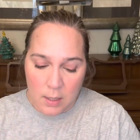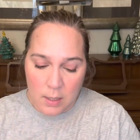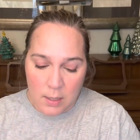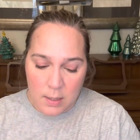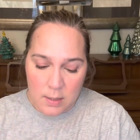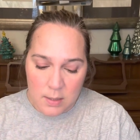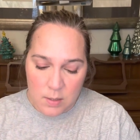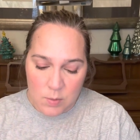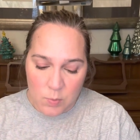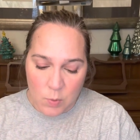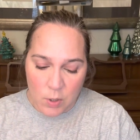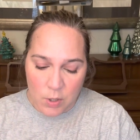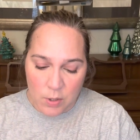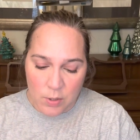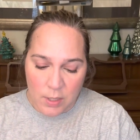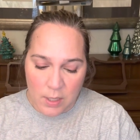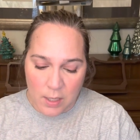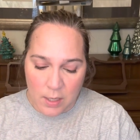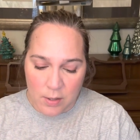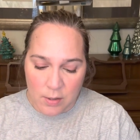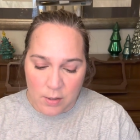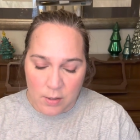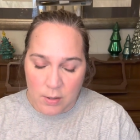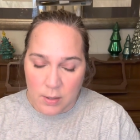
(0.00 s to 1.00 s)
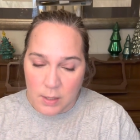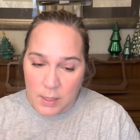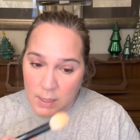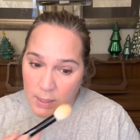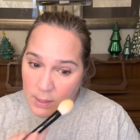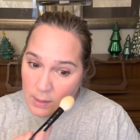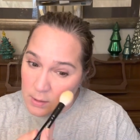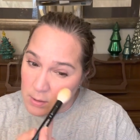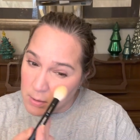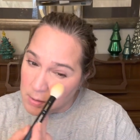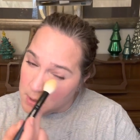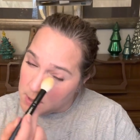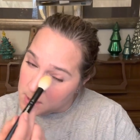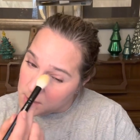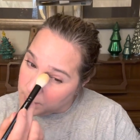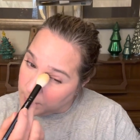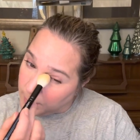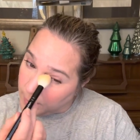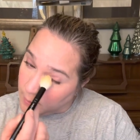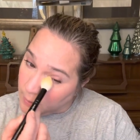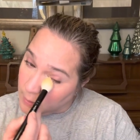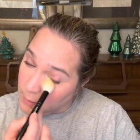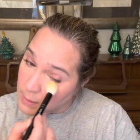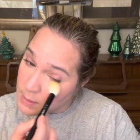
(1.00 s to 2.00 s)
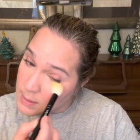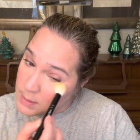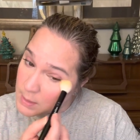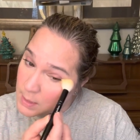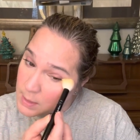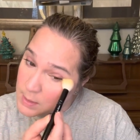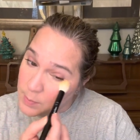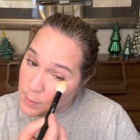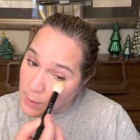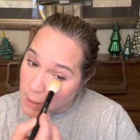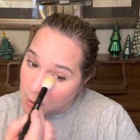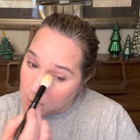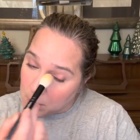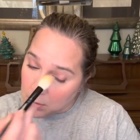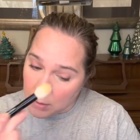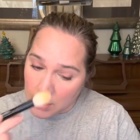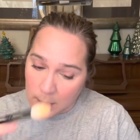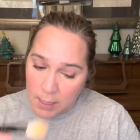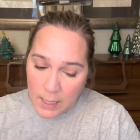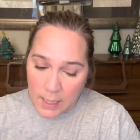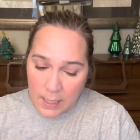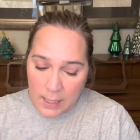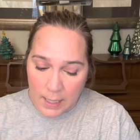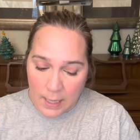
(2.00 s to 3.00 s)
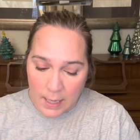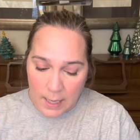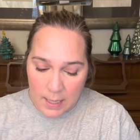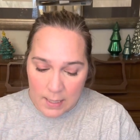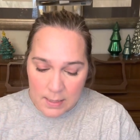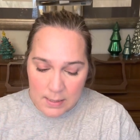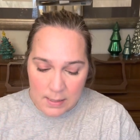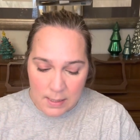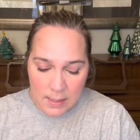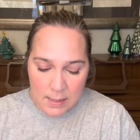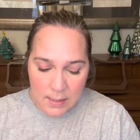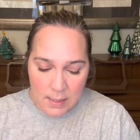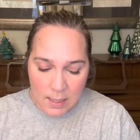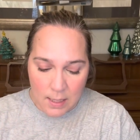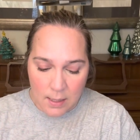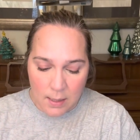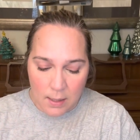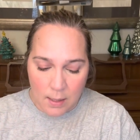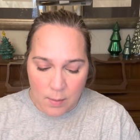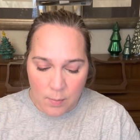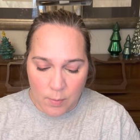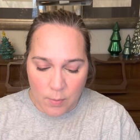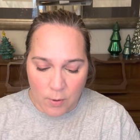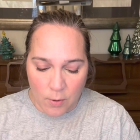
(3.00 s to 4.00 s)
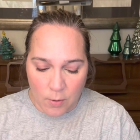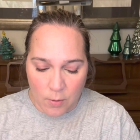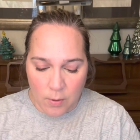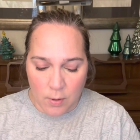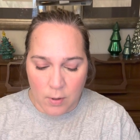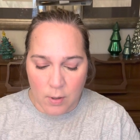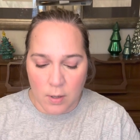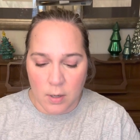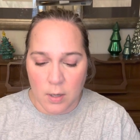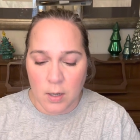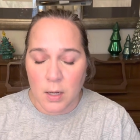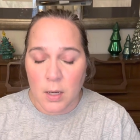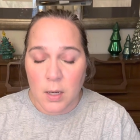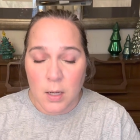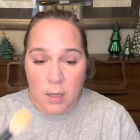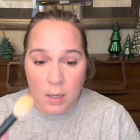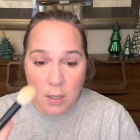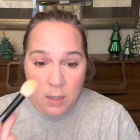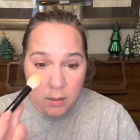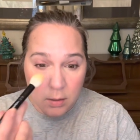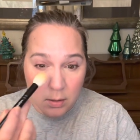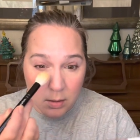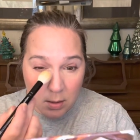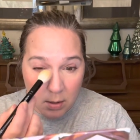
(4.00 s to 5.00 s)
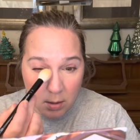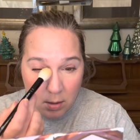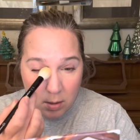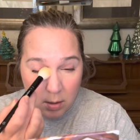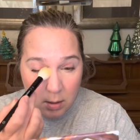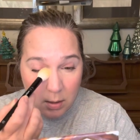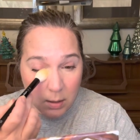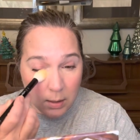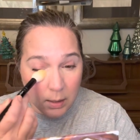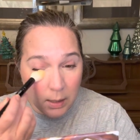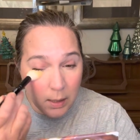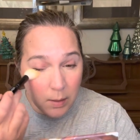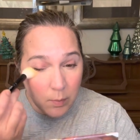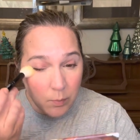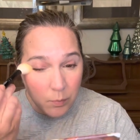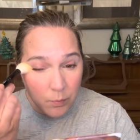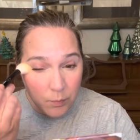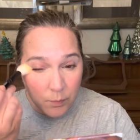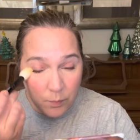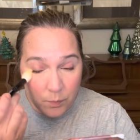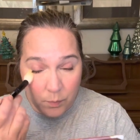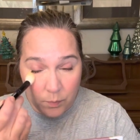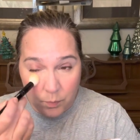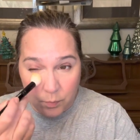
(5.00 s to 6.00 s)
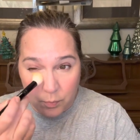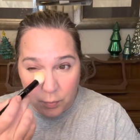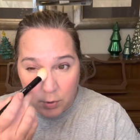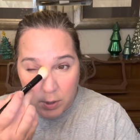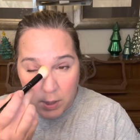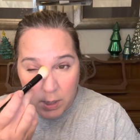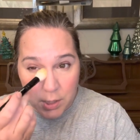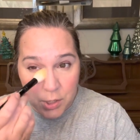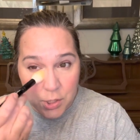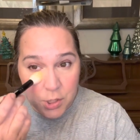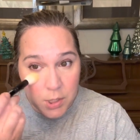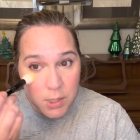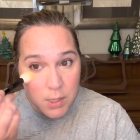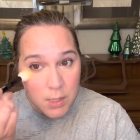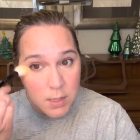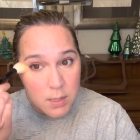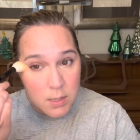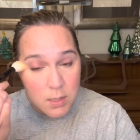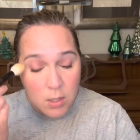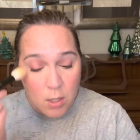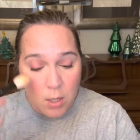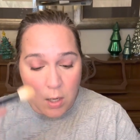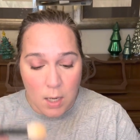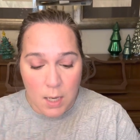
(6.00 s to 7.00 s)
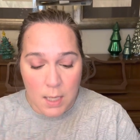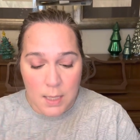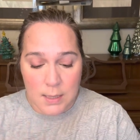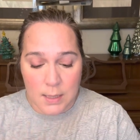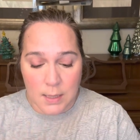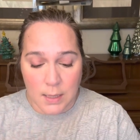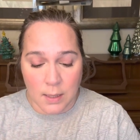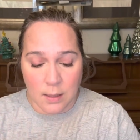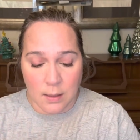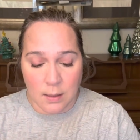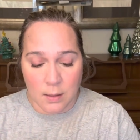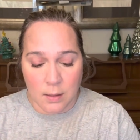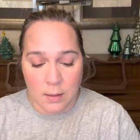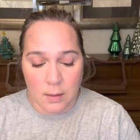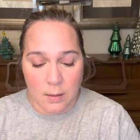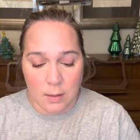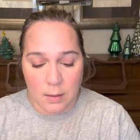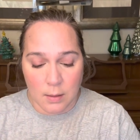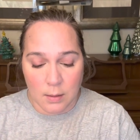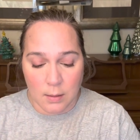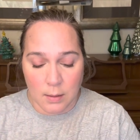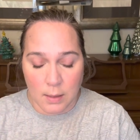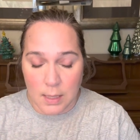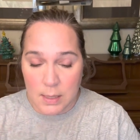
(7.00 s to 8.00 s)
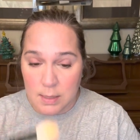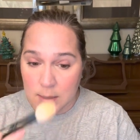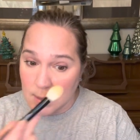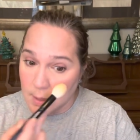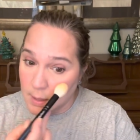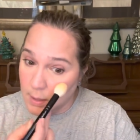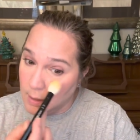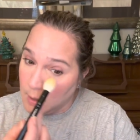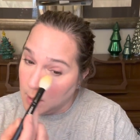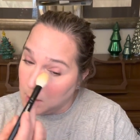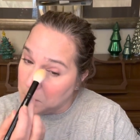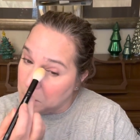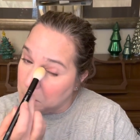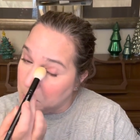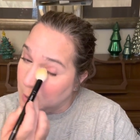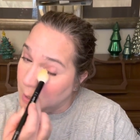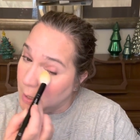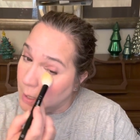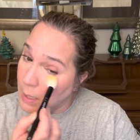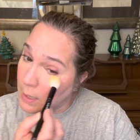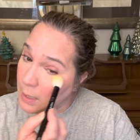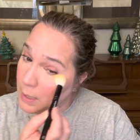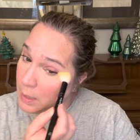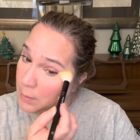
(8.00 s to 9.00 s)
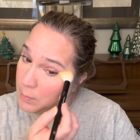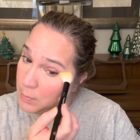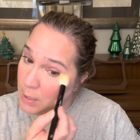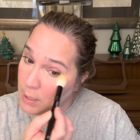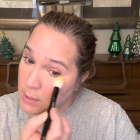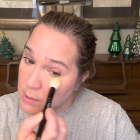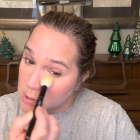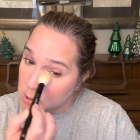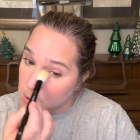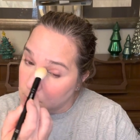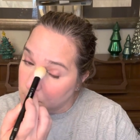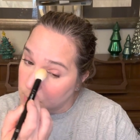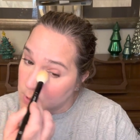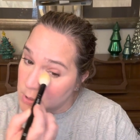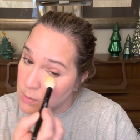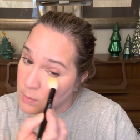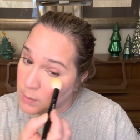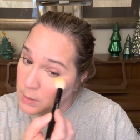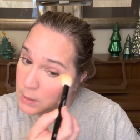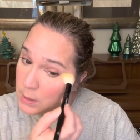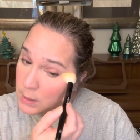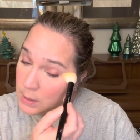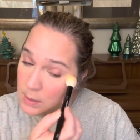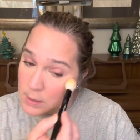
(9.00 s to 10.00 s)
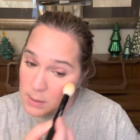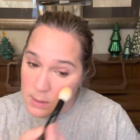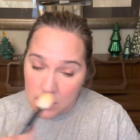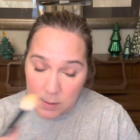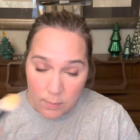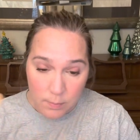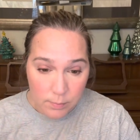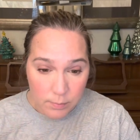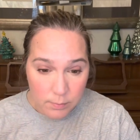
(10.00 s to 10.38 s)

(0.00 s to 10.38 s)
It's one or the other. Either this palette is less powdery and has less kick up, or the clean brush is causing less kick up, and I'm not sure which one it is.